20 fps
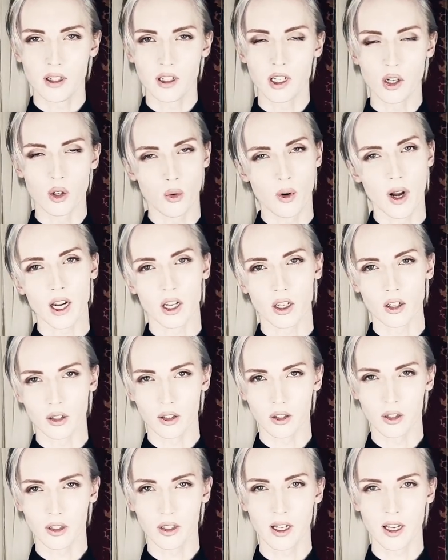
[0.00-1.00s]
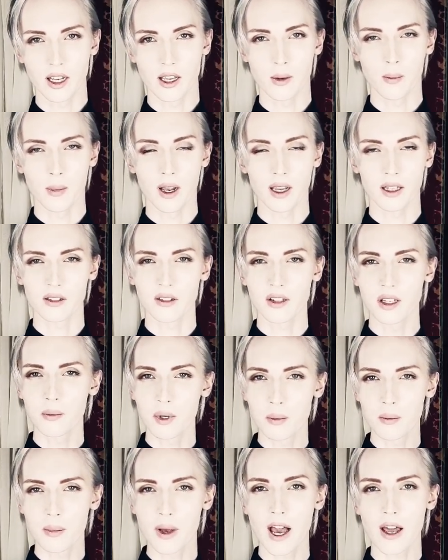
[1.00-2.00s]
irregular in my
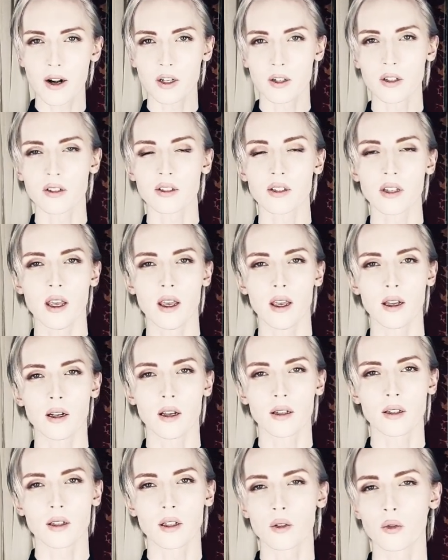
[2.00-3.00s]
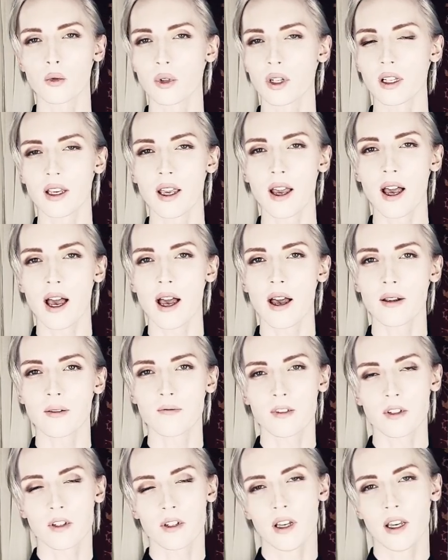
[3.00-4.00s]
sleeping patterns, and I didn't really
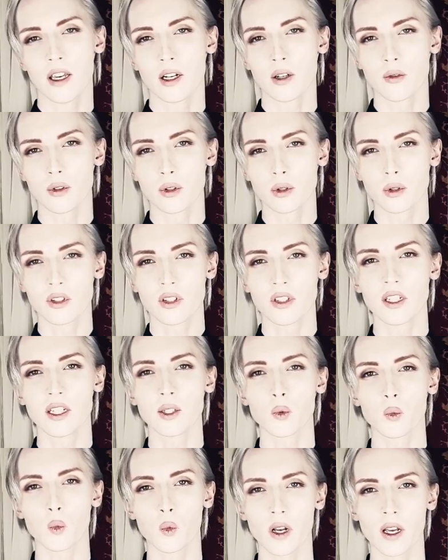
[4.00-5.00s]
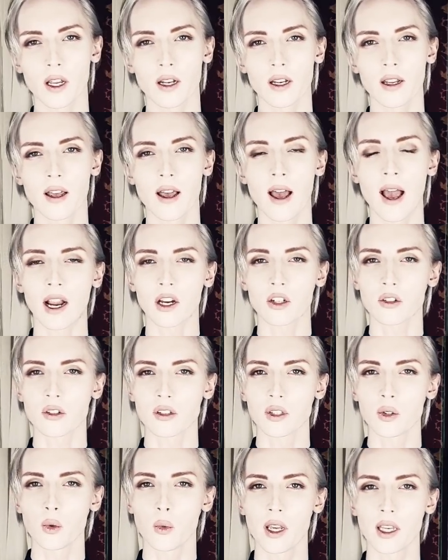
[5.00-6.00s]
have a routine when
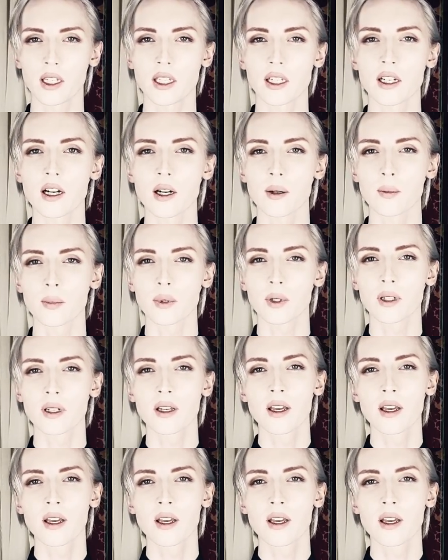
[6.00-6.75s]
actually waking up.